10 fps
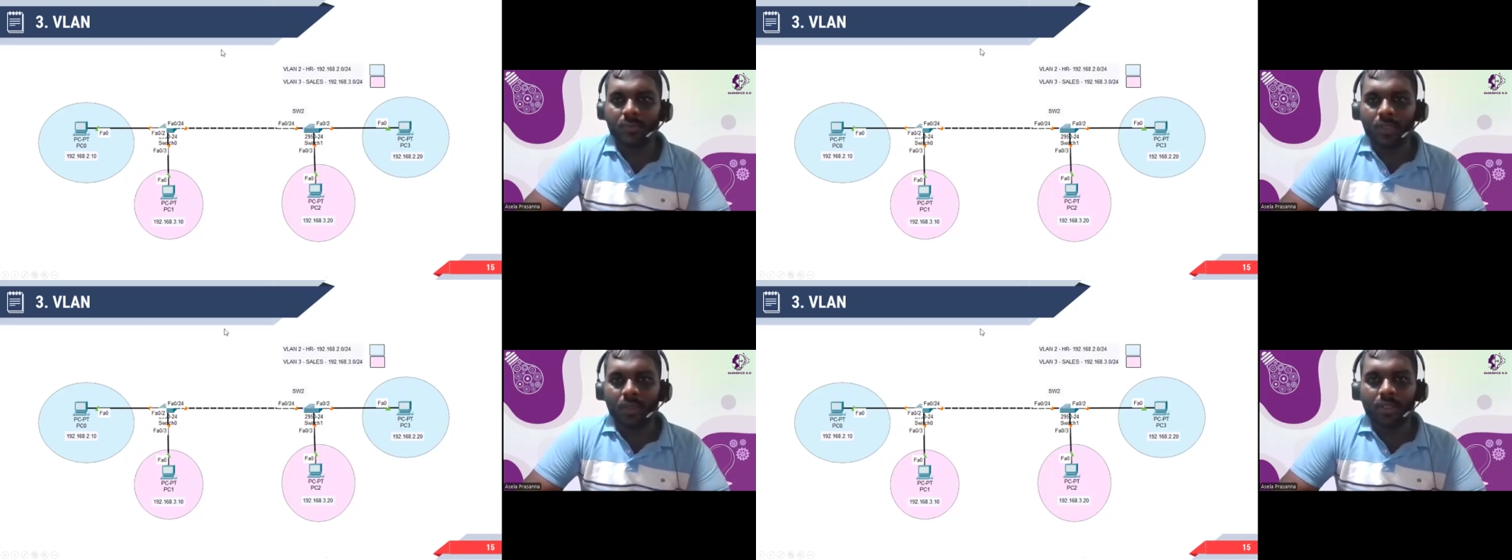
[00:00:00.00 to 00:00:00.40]

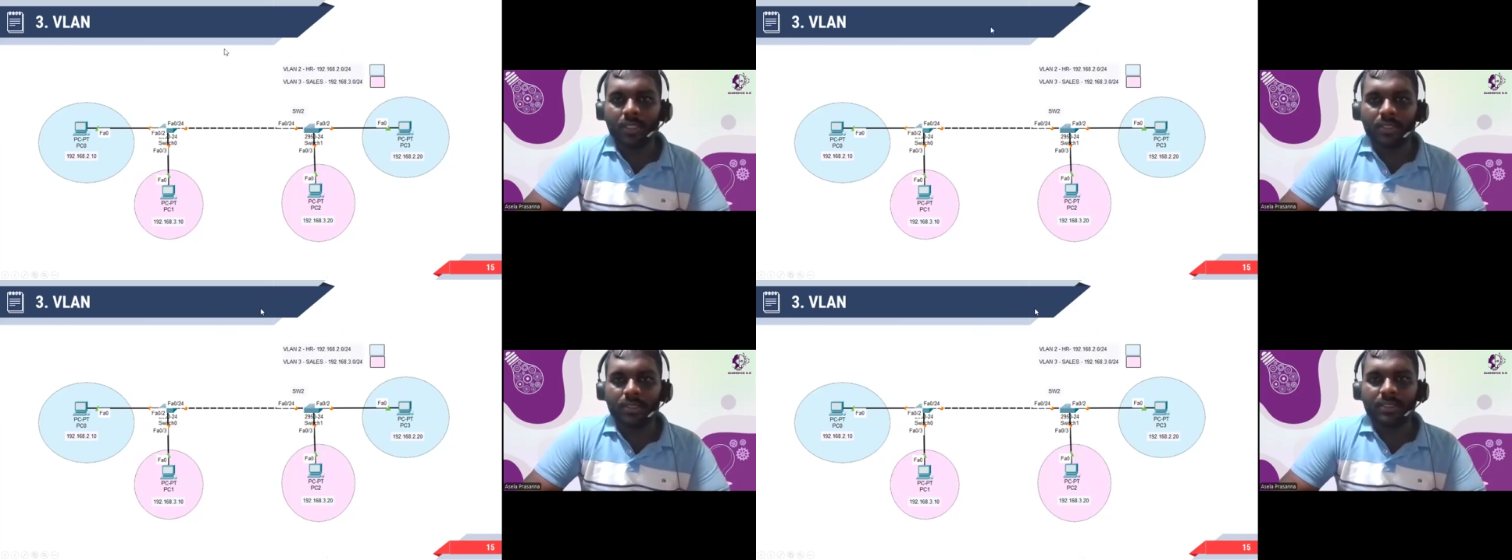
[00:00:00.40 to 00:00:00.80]

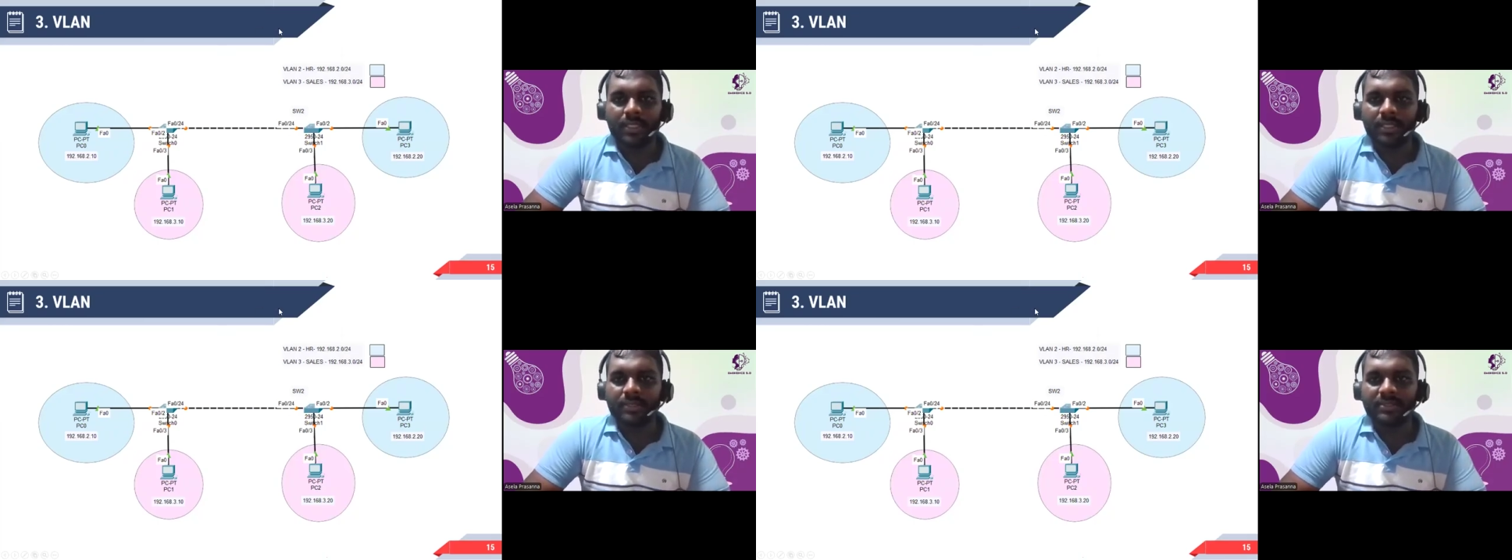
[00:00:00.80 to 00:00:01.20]
Okay,
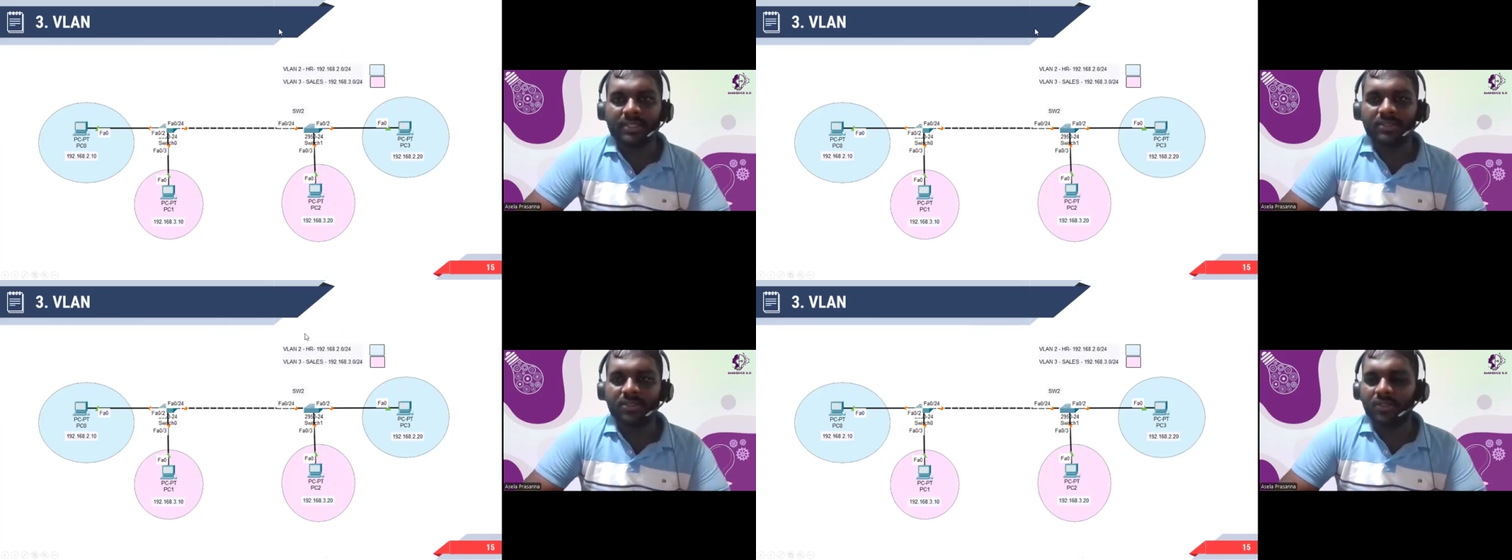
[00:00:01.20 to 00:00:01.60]
take a
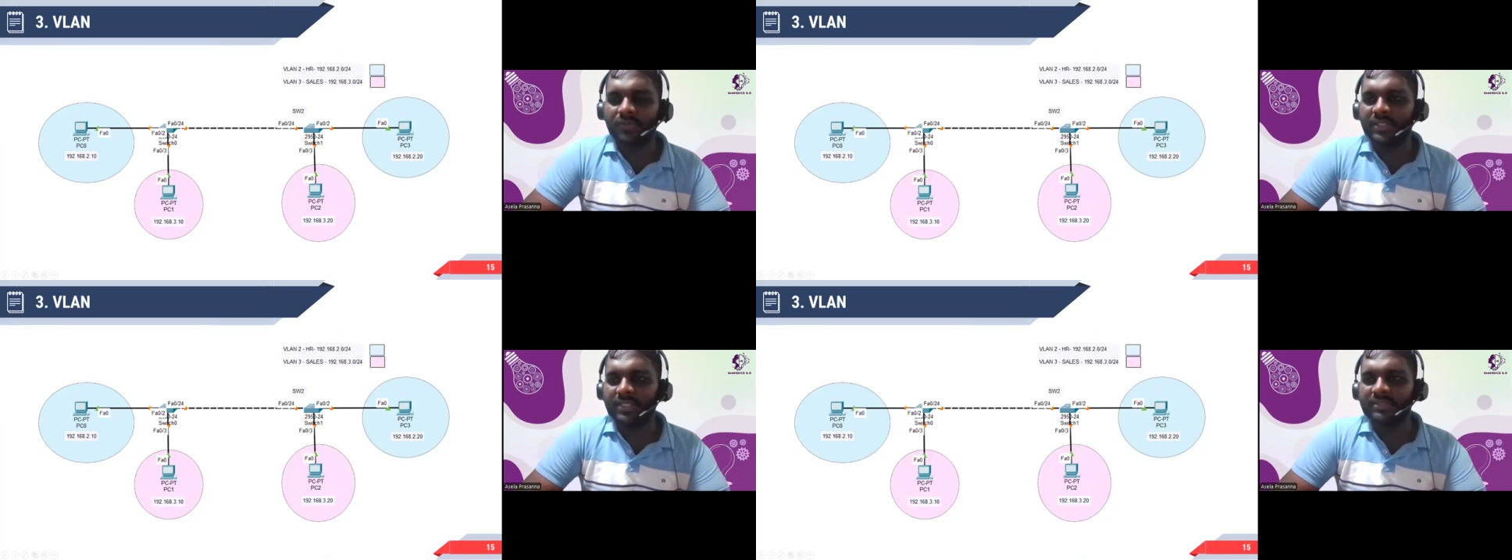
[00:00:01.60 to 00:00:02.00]
screenshot of
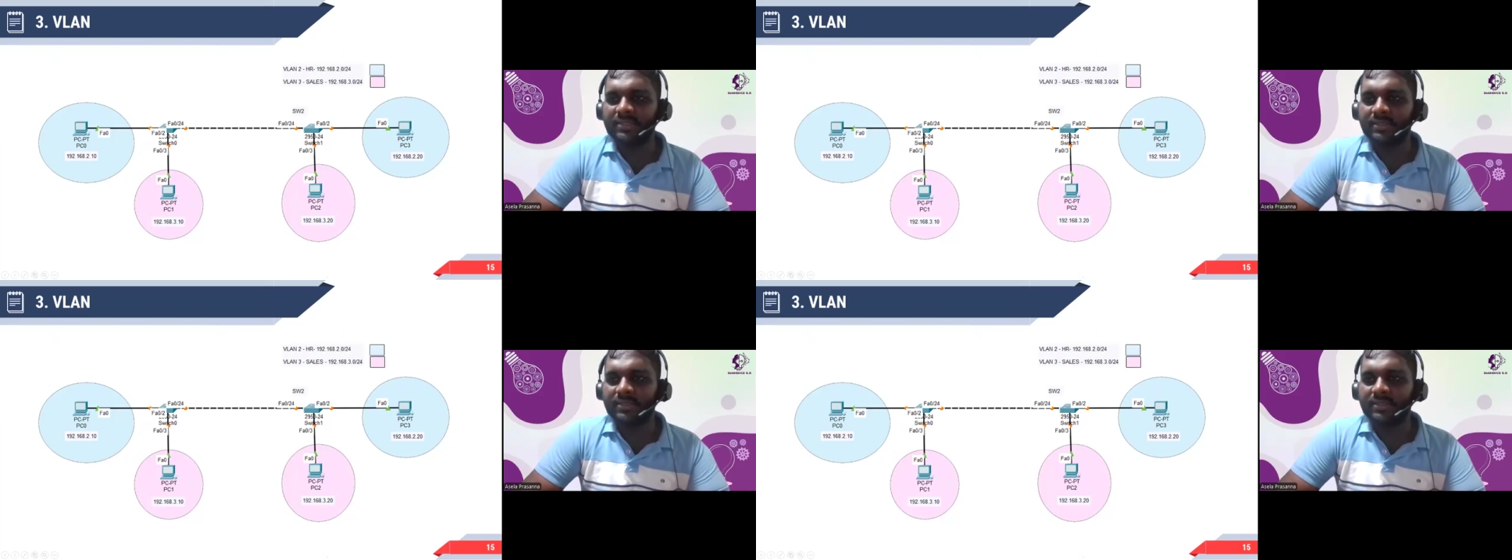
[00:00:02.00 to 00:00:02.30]
this.